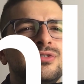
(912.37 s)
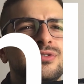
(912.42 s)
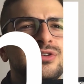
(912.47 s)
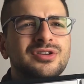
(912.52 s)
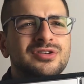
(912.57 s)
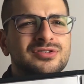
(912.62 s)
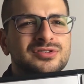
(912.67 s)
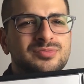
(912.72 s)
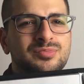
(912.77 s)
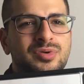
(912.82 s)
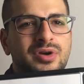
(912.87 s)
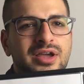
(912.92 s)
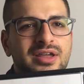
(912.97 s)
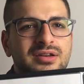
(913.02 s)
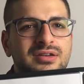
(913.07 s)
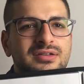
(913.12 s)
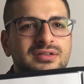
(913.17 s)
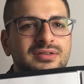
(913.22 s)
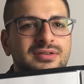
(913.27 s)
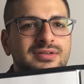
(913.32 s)
Year's bread
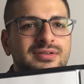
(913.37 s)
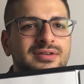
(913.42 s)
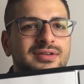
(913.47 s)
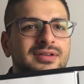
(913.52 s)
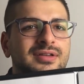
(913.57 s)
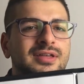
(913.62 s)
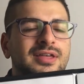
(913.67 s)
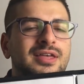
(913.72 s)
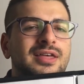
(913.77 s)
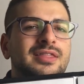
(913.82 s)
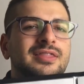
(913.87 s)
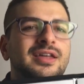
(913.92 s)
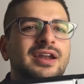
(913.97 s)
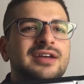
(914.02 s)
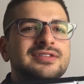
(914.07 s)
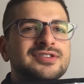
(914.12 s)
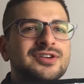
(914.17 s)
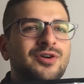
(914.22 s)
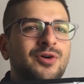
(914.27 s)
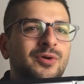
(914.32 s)
that
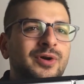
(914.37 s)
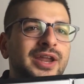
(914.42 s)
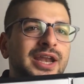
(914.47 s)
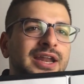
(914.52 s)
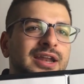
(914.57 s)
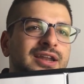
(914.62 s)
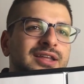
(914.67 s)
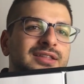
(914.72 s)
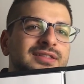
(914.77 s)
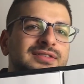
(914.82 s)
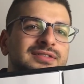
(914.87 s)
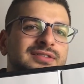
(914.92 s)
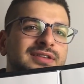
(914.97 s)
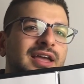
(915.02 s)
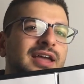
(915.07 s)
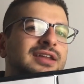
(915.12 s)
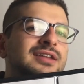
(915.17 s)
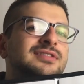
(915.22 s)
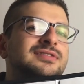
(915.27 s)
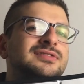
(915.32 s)
has a coin in it,
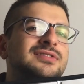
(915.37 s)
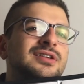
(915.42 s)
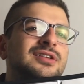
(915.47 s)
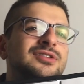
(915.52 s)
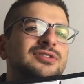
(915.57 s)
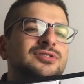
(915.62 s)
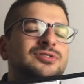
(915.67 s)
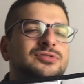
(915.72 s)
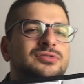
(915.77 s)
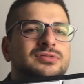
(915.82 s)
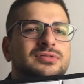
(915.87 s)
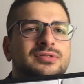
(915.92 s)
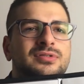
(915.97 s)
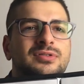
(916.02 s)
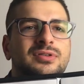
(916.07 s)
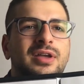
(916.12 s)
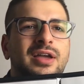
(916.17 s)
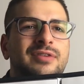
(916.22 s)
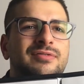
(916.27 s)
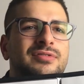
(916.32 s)
and it's
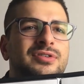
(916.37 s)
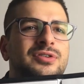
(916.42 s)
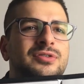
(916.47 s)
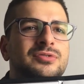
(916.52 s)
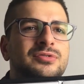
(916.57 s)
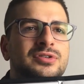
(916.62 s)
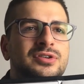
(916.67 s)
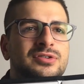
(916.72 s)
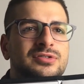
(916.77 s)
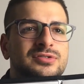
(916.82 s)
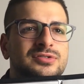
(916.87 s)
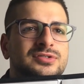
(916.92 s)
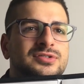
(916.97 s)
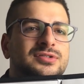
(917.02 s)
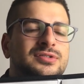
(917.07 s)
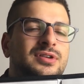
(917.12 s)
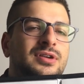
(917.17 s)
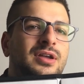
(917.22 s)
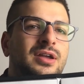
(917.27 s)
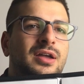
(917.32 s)
every New Year's
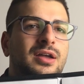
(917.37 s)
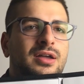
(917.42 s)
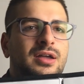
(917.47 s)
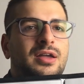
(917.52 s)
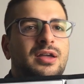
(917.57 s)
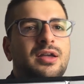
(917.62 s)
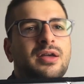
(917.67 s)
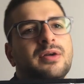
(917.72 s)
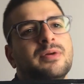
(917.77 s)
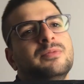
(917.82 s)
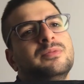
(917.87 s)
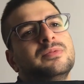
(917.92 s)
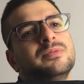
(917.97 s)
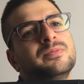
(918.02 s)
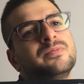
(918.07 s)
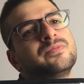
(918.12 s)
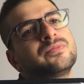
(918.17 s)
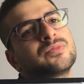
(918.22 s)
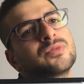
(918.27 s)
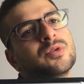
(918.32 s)

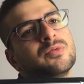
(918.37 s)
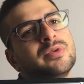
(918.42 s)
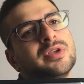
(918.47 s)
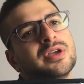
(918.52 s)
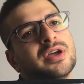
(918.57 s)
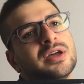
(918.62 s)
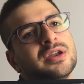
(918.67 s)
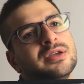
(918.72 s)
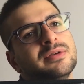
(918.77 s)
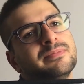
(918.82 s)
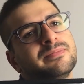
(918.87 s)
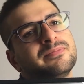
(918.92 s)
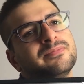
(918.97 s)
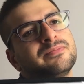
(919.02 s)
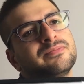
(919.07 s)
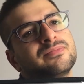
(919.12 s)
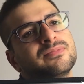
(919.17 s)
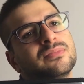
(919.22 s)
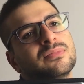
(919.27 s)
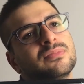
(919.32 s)
we cut it,
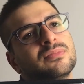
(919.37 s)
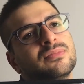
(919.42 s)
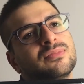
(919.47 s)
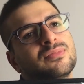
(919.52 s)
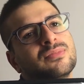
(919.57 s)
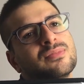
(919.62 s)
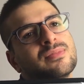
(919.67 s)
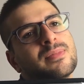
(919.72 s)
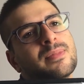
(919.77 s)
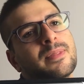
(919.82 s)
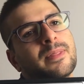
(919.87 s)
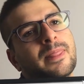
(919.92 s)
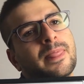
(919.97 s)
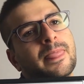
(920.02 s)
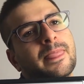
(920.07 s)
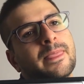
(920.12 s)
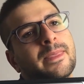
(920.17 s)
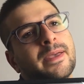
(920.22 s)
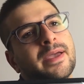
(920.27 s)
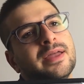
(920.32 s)

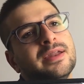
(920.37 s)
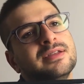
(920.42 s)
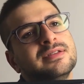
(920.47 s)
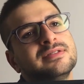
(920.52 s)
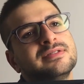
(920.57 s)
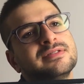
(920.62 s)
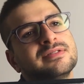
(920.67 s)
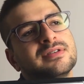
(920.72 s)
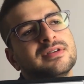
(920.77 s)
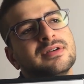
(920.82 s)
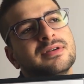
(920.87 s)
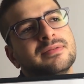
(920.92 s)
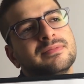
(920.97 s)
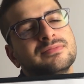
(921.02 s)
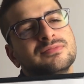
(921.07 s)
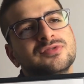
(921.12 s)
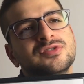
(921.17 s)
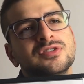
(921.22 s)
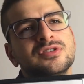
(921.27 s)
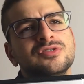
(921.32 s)
and it's a
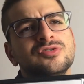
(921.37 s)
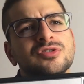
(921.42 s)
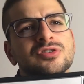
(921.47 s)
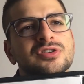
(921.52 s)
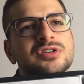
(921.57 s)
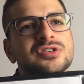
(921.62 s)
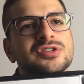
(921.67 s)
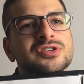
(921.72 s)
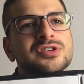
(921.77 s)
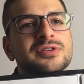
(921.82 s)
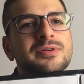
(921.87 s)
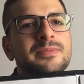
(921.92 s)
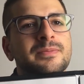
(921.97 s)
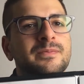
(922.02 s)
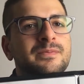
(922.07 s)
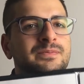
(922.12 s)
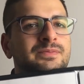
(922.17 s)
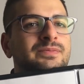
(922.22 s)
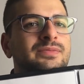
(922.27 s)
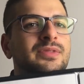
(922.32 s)
tradition.
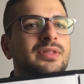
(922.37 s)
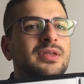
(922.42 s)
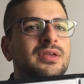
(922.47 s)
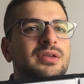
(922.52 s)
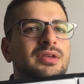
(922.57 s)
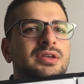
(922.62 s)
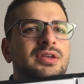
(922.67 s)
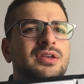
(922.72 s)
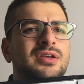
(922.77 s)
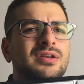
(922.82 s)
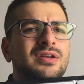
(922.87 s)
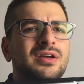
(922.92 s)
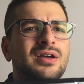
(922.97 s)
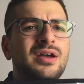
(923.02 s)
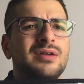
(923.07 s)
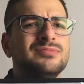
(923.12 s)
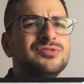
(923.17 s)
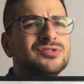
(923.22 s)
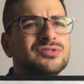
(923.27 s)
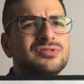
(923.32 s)

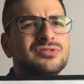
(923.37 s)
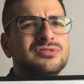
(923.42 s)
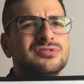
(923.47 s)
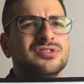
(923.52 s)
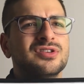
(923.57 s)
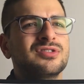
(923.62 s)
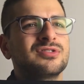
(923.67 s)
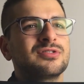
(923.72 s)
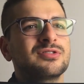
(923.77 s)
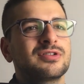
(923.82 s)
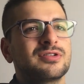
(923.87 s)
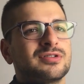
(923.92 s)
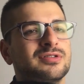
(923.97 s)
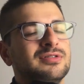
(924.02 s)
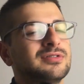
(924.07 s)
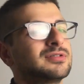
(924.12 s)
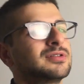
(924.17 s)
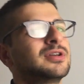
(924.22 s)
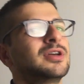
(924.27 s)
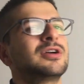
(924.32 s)
I'm sure there's other
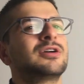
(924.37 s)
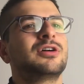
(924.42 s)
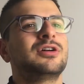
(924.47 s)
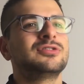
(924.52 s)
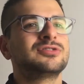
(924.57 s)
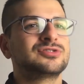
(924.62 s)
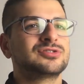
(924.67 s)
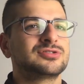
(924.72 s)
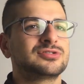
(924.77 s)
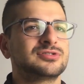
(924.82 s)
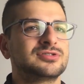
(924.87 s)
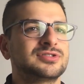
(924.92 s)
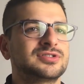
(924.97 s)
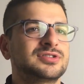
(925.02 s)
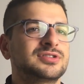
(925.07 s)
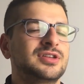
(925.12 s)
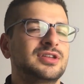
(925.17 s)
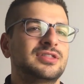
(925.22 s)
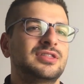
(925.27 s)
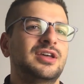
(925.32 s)
cultures
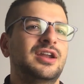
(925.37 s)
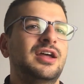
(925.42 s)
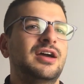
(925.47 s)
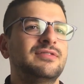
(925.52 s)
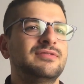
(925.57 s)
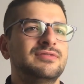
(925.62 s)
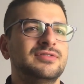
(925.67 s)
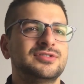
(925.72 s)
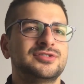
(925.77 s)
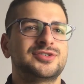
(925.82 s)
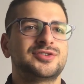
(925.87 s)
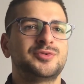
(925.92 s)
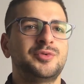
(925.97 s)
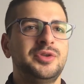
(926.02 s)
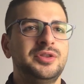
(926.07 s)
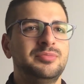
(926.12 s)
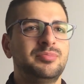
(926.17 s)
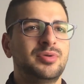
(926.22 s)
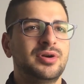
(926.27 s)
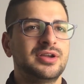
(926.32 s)
that have a
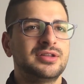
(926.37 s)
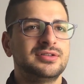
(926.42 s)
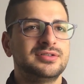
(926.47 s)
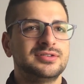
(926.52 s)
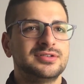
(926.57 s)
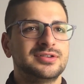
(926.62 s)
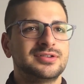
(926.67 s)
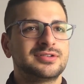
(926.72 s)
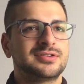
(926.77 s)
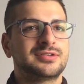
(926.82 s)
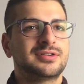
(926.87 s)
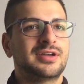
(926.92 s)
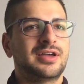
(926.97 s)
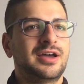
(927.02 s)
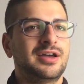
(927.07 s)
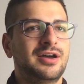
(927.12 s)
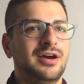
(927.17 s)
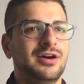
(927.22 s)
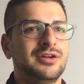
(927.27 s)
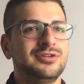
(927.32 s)
sweet bread
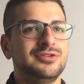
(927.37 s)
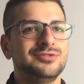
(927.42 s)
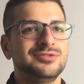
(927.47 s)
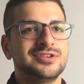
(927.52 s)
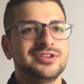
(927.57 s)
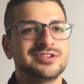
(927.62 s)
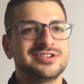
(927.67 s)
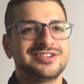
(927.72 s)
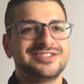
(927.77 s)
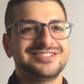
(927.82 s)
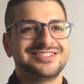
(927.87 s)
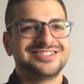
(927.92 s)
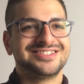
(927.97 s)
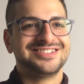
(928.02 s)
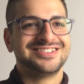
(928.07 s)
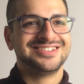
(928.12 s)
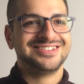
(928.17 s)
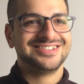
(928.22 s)
on New Year's.